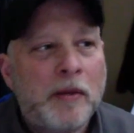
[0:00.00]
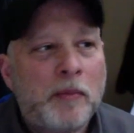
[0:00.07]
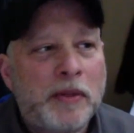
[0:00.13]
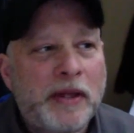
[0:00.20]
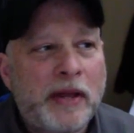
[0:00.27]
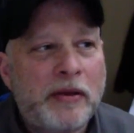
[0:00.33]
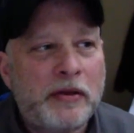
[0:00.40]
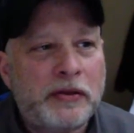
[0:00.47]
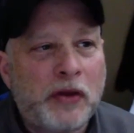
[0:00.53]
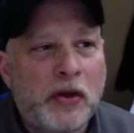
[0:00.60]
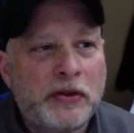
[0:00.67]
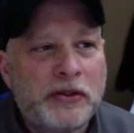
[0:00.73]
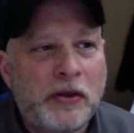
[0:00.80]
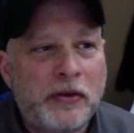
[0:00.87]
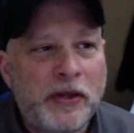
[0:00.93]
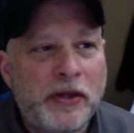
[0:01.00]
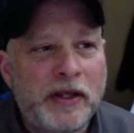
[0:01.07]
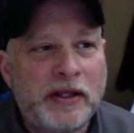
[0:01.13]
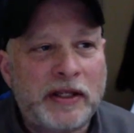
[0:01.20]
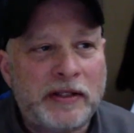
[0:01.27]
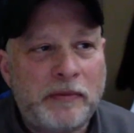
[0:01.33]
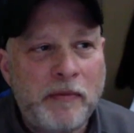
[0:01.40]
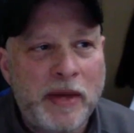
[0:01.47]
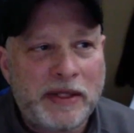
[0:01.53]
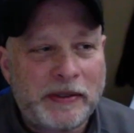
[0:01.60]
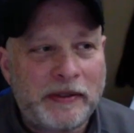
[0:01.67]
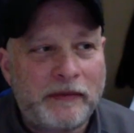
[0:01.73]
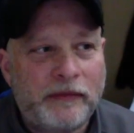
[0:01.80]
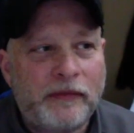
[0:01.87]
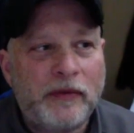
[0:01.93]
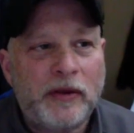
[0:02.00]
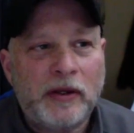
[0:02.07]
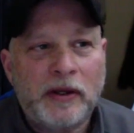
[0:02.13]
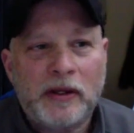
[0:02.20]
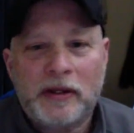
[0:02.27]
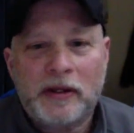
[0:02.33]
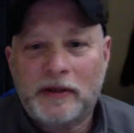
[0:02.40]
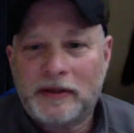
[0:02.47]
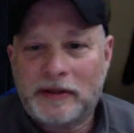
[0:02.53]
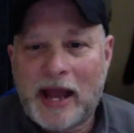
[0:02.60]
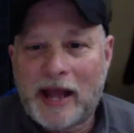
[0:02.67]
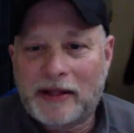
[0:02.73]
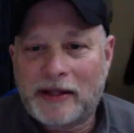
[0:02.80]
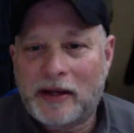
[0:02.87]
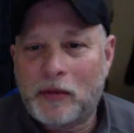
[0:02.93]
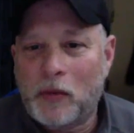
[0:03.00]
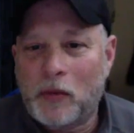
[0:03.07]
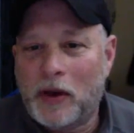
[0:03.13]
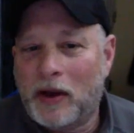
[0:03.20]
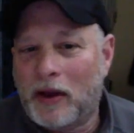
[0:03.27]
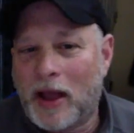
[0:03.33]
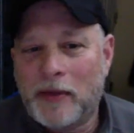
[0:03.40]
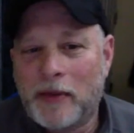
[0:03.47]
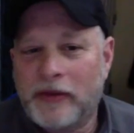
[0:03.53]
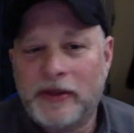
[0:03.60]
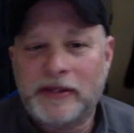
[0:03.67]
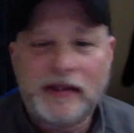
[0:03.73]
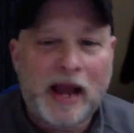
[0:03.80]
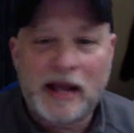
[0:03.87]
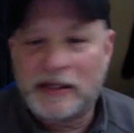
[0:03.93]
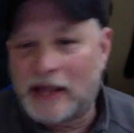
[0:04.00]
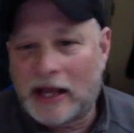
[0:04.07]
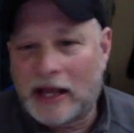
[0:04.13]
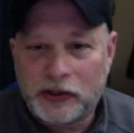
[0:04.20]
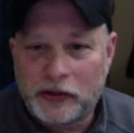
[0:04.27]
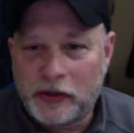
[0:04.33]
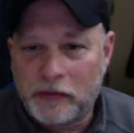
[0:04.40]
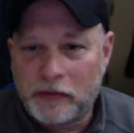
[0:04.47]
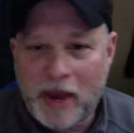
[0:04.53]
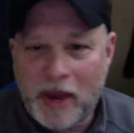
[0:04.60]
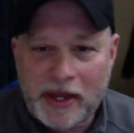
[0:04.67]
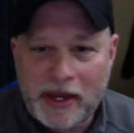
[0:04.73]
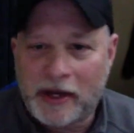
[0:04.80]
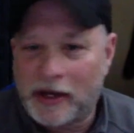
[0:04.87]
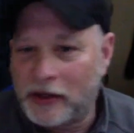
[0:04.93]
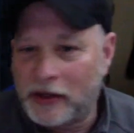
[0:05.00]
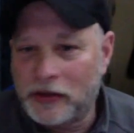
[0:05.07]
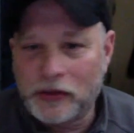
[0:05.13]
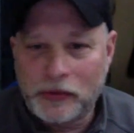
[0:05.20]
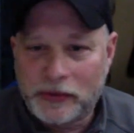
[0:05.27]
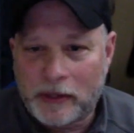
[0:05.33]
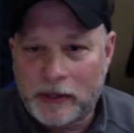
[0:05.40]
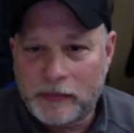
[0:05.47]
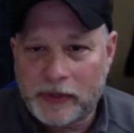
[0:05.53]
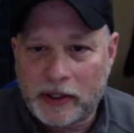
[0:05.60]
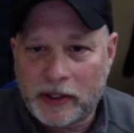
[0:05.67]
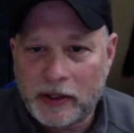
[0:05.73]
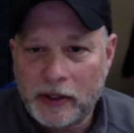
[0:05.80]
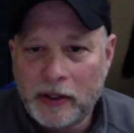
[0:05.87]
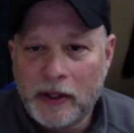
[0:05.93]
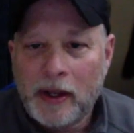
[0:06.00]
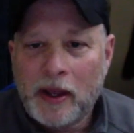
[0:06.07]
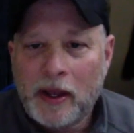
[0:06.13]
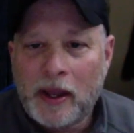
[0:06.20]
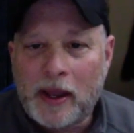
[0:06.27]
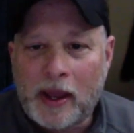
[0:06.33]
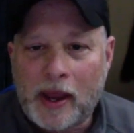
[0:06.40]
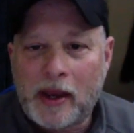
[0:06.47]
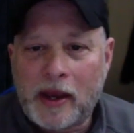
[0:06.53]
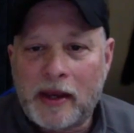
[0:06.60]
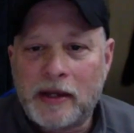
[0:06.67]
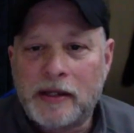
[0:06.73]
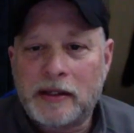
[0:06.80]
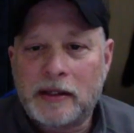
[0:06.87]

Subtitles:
But then there's also the dismissive tactic. Well, how many of these guys actually make it and do something? And